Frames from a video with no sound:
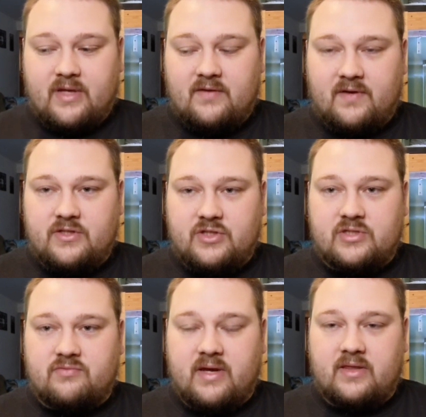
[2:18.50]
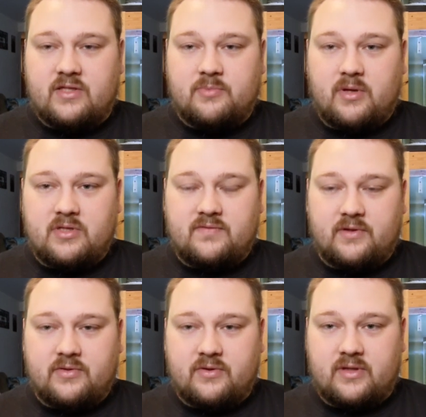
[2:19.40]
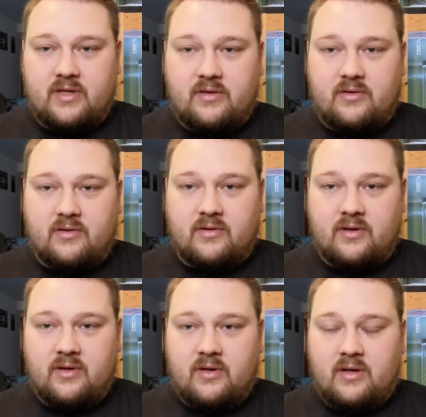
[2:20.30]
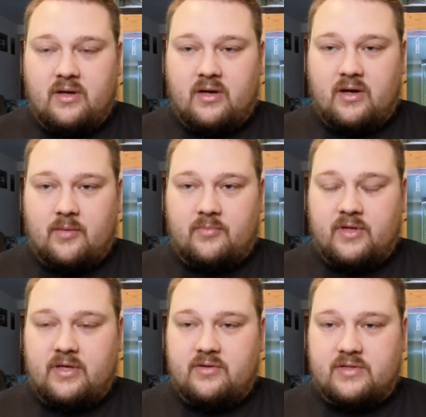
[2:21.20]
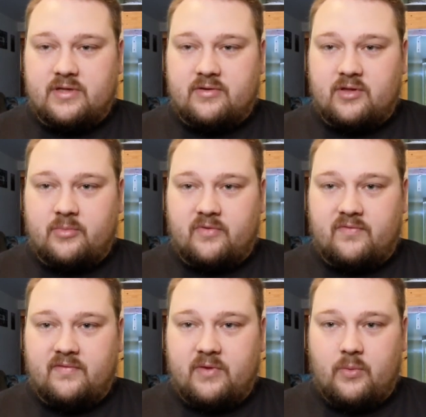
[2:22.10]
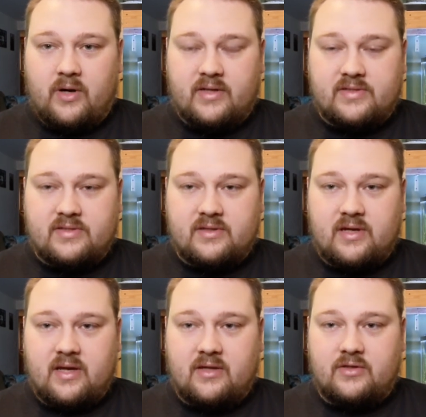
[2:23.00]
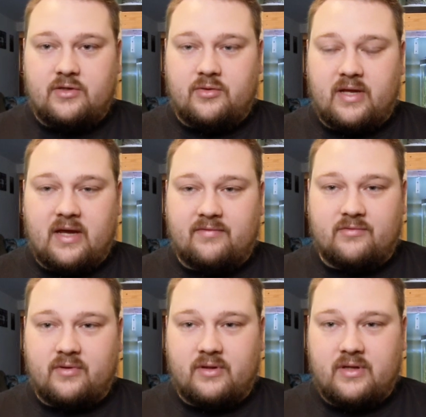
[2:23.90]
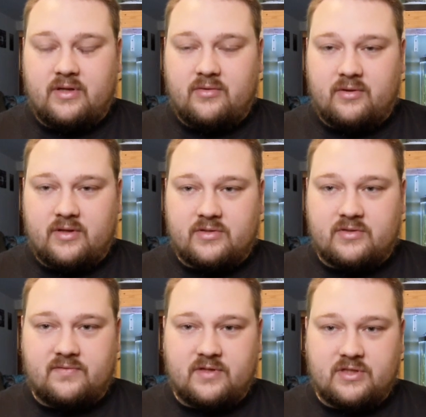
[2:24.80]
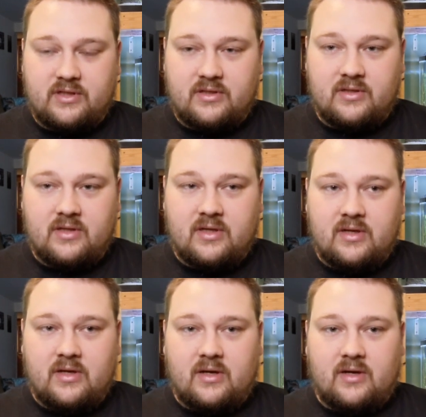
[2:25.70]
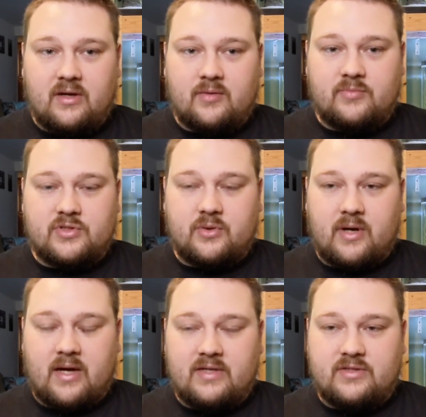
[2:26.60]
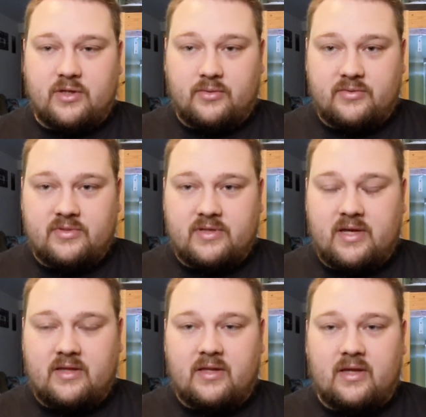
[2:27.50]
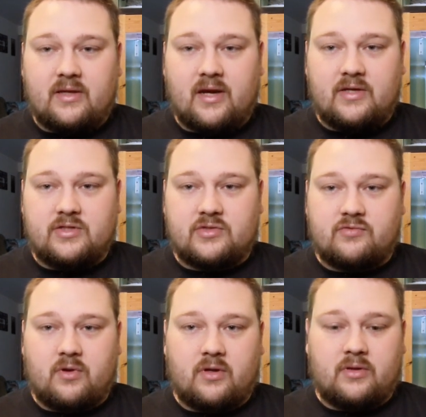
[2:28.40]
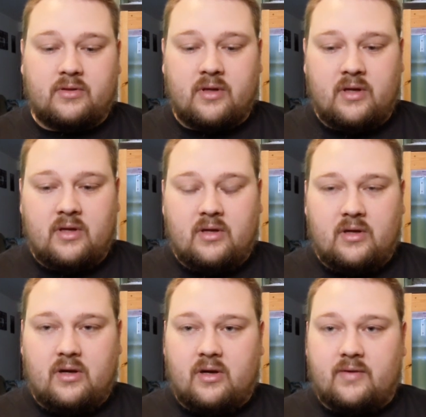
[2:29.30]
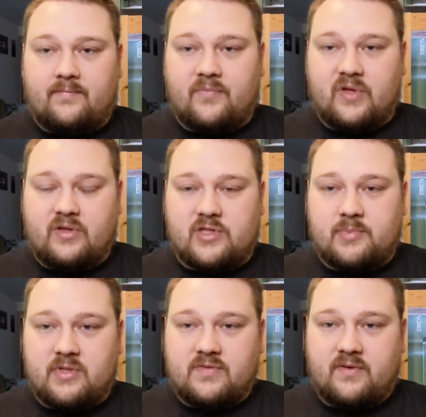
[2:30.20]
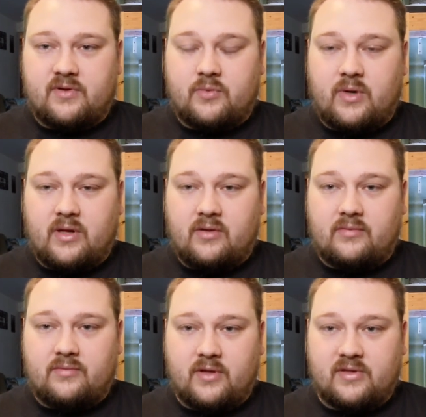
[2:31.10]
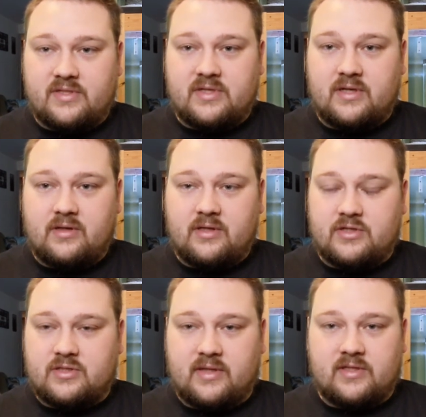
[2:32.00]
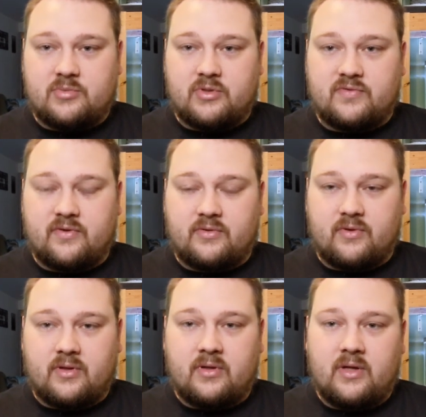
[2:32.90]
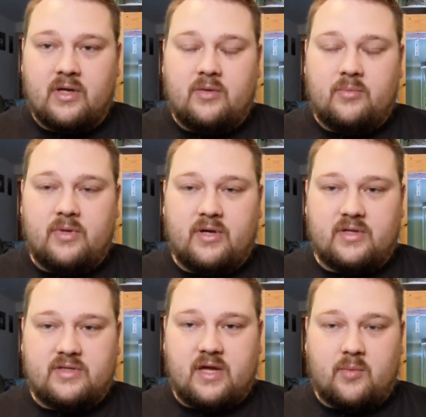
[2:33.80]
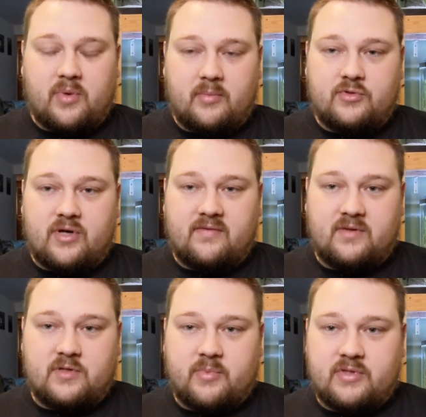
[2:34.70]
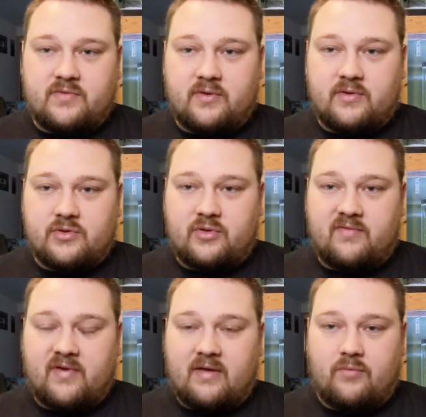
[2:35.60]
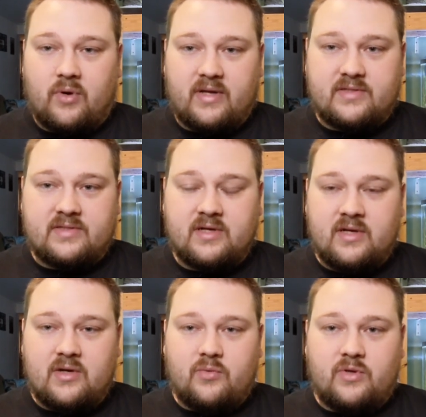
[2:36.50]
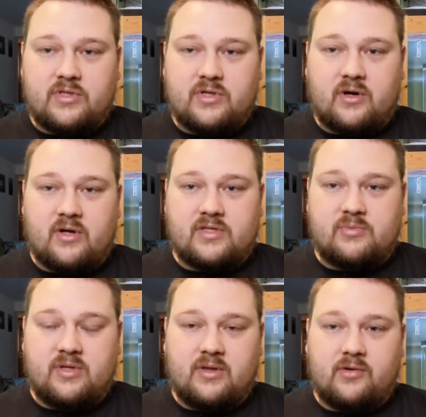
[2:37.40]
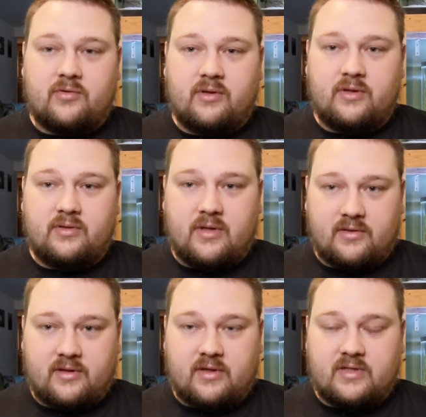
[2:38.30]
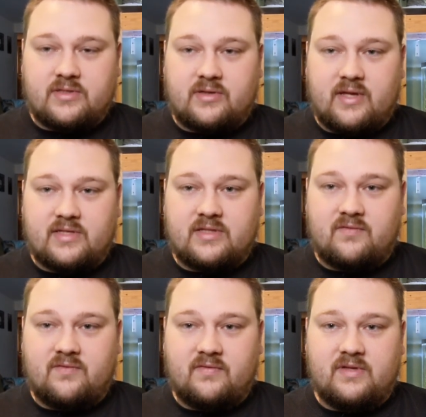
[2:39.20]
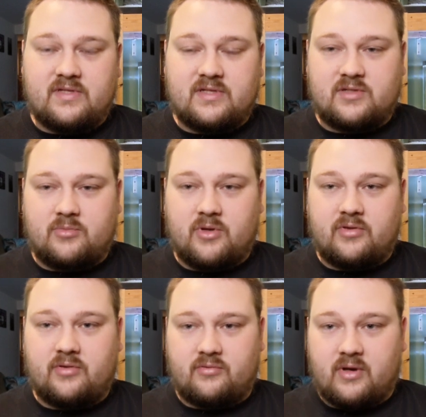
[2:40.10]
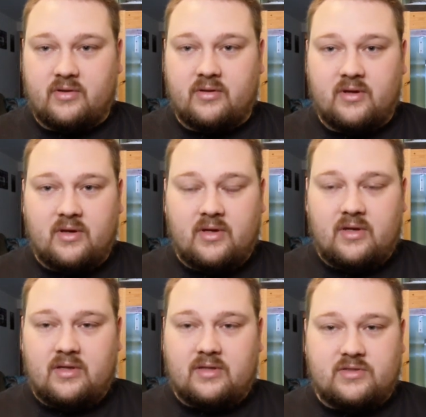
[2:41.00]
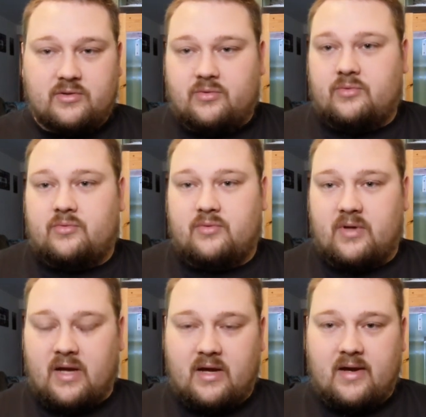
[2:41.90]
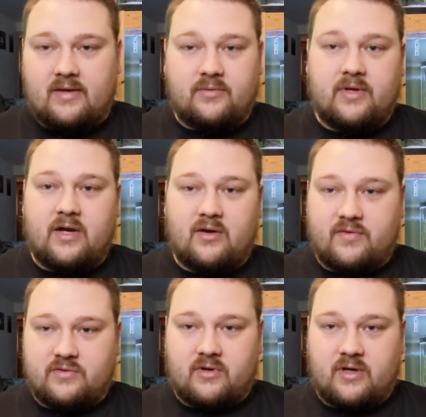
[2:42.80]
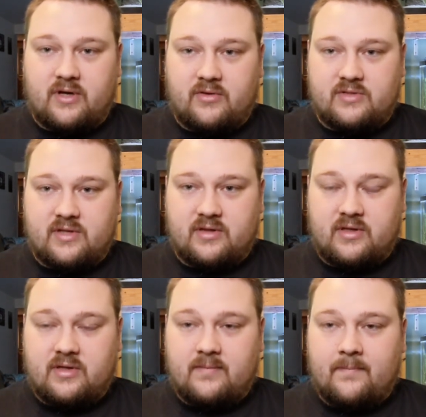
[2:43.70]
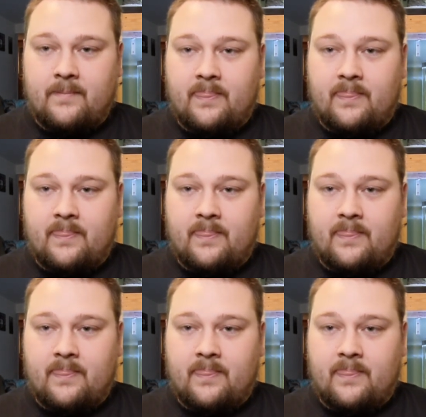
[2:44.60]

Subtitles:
if I just ran the sponge filter and the heaters that are in them are 50 watts, and you don't have to run the heater unless there's fish in it. So I don't, and then I just run the sponge filter while nothing's in it and just let the sponge filter run, because the air pump driving the sponge filter is only 5 watts, which costs me literally nothing. It's less than 50 cents a month to run, so I don't care if it's running and there's nothing in it.